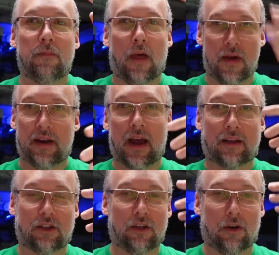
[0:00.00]
and then it
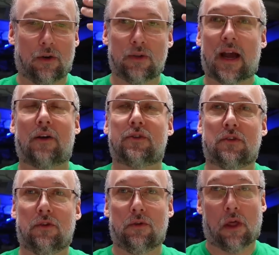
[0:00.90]
has to go down
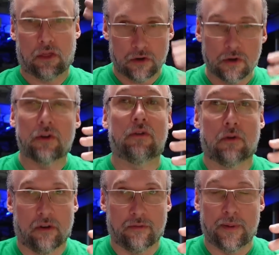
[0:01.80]
to the 3rd
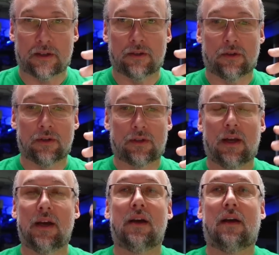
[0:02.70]
row of pixels,
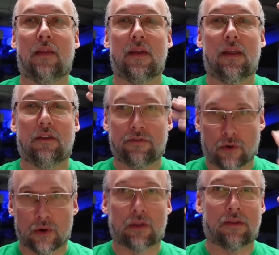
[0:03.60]
and then the
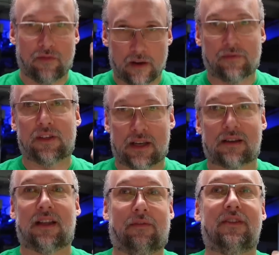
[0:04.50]
4th, 5th,
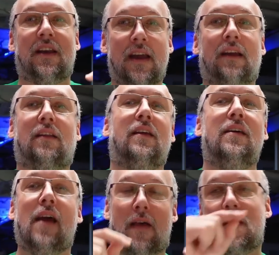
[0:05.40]
6th, 7th, and 8th,
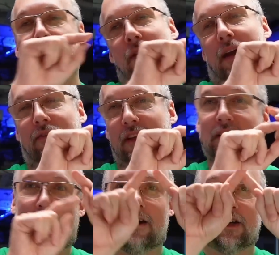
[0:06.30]
and then you have the
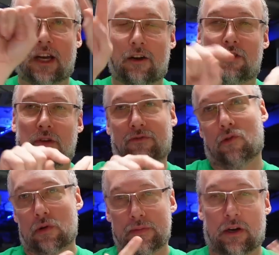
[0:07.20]
entire character formed